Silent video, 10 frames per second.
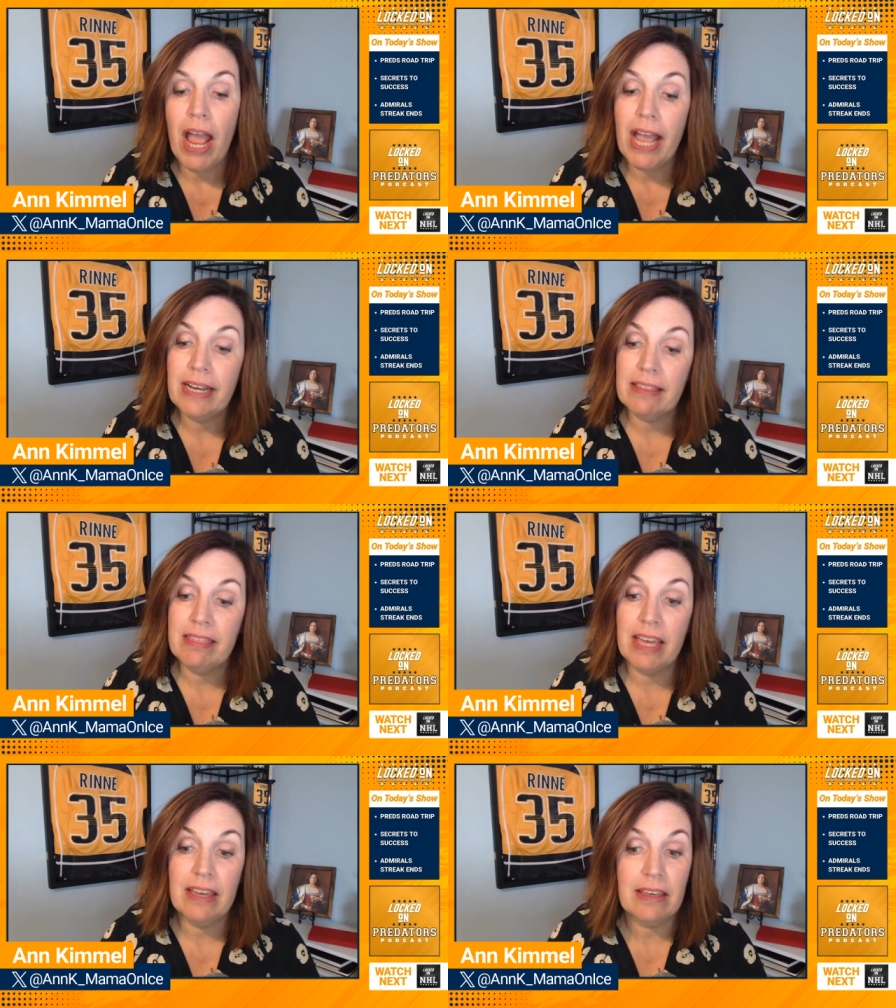And I
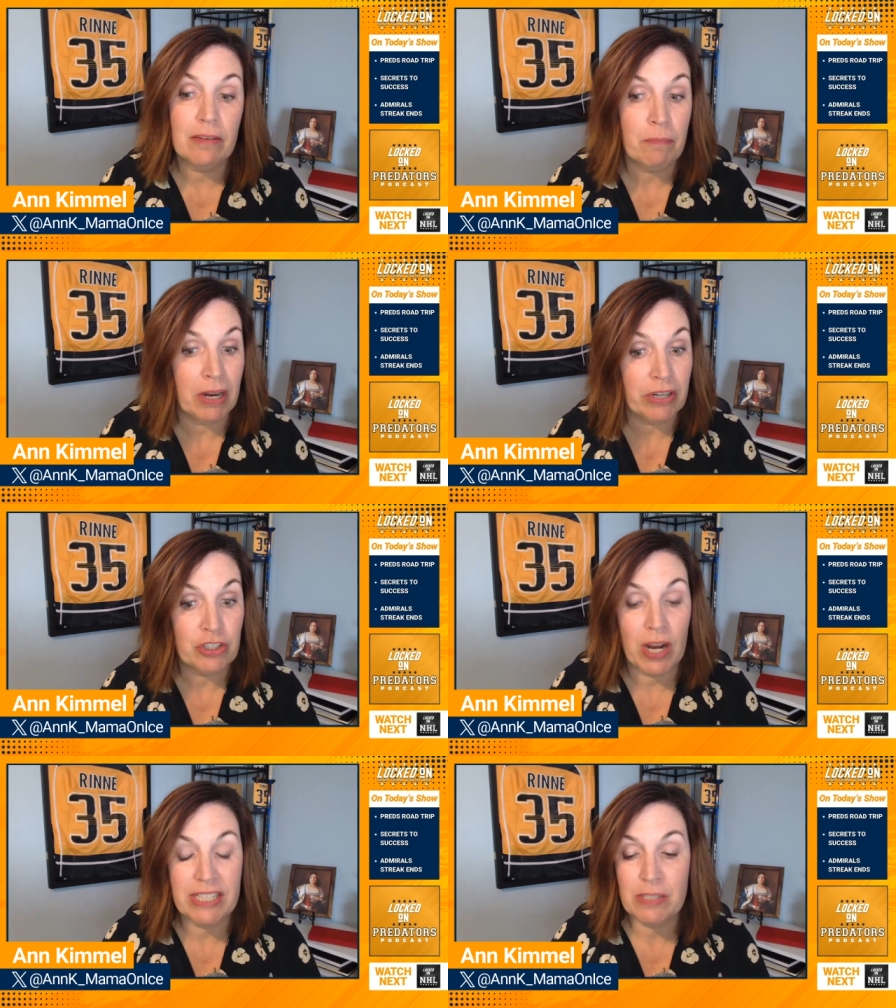think Barry
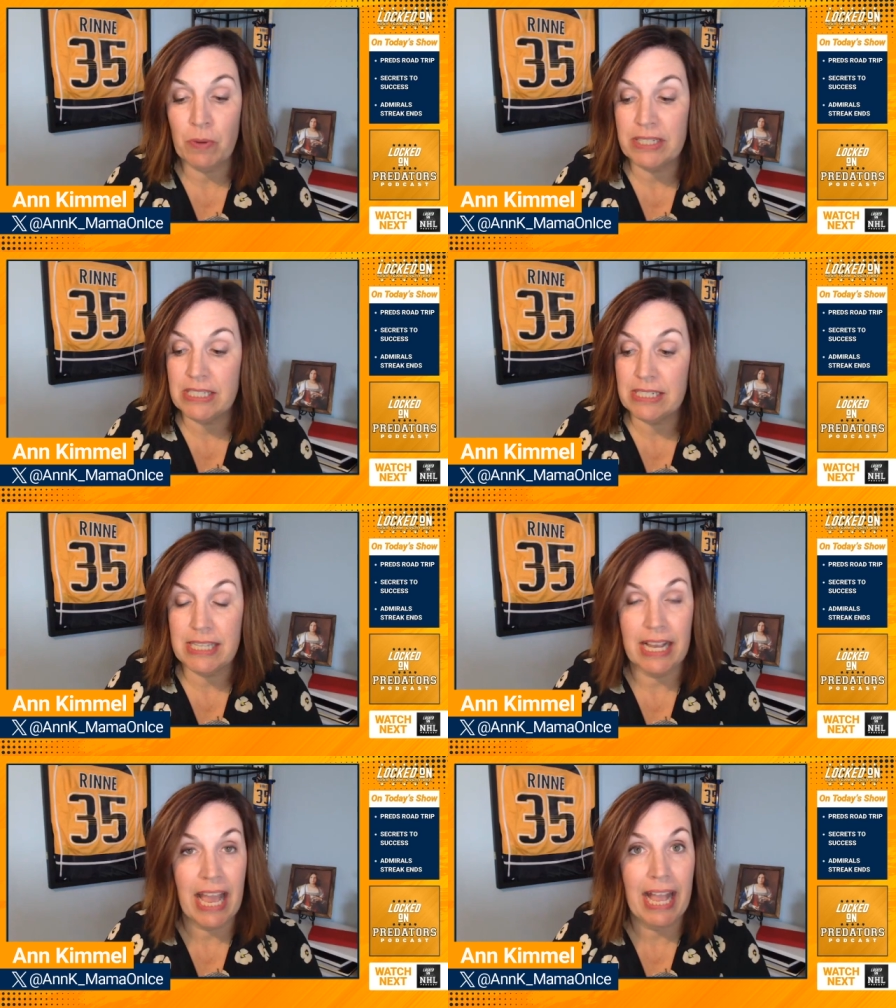Trotz wants to
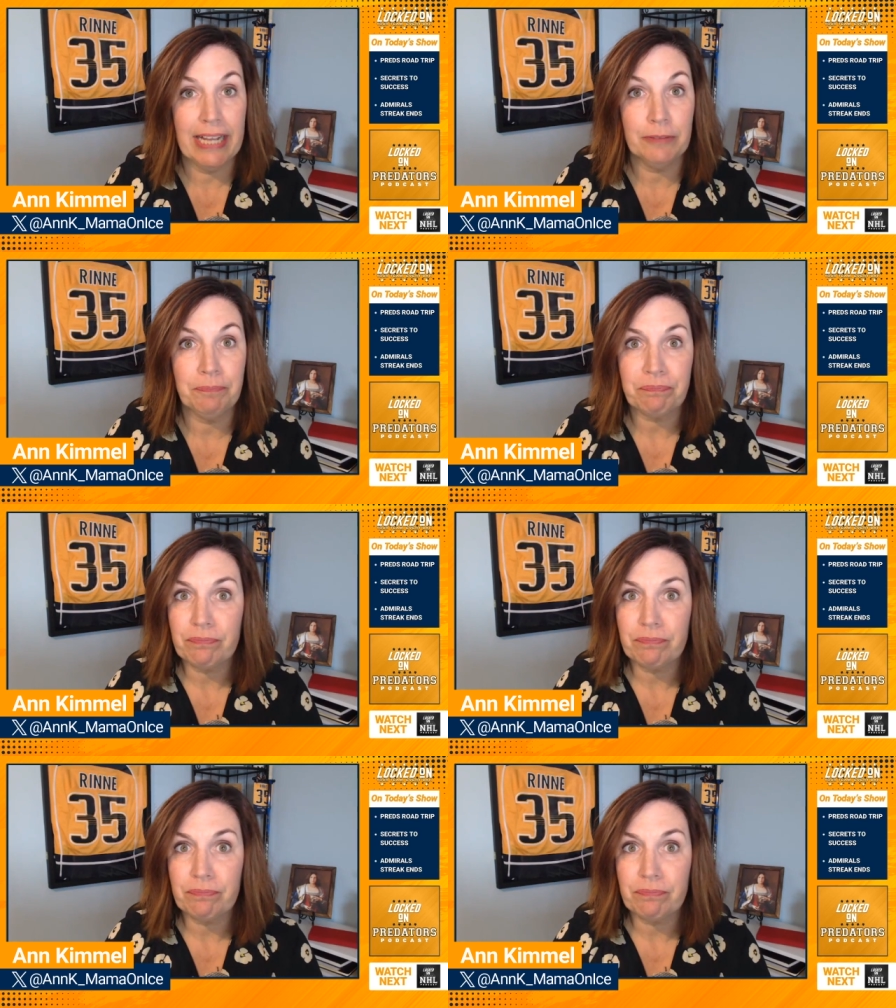say, hey,